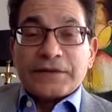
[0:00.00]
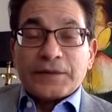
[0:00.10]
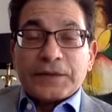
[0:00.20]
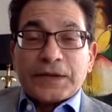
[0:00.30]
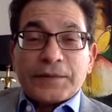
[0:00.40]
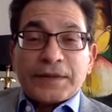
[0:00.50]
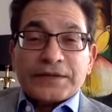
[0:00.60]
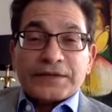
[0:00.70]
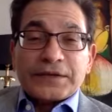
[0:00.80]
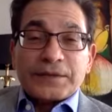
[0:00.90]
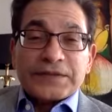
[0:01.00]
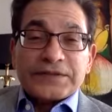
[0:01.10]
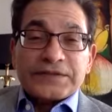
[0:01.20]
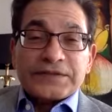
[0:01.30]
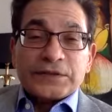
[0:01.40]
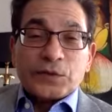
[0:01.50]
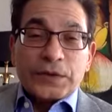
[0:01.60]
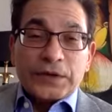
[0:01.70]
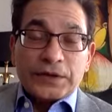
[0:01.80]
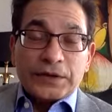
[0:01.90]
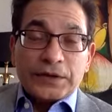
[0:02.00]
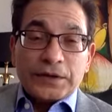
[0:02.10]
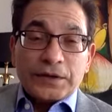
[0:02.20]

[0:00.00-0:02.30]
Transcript: I mean, I met Her Majesty the Queen